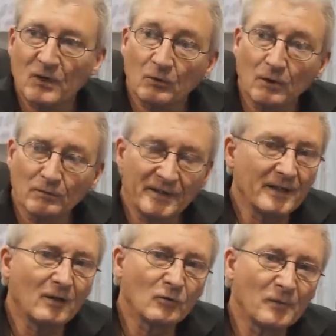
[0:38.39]
well, right
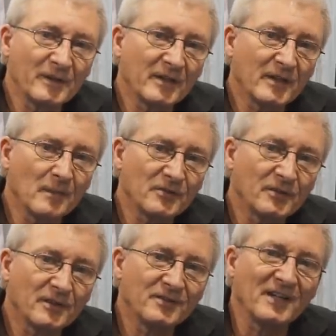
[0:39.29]
now we're bringing them
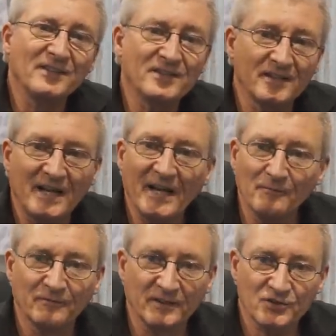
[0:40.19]
to the Dayton
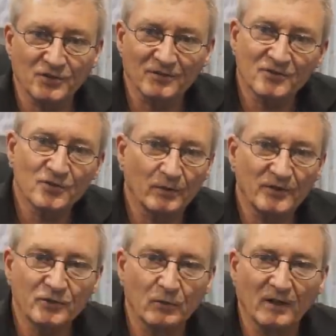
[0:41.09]
Hamvention
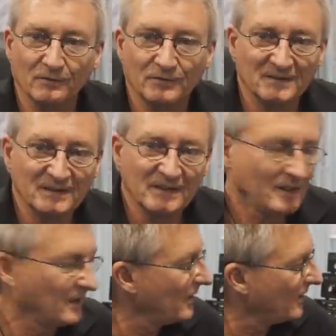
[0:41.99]

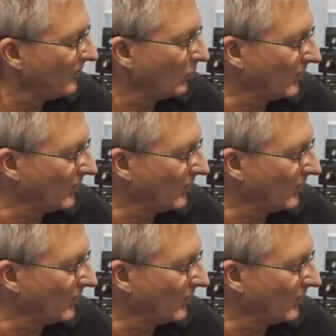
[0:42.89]
2012.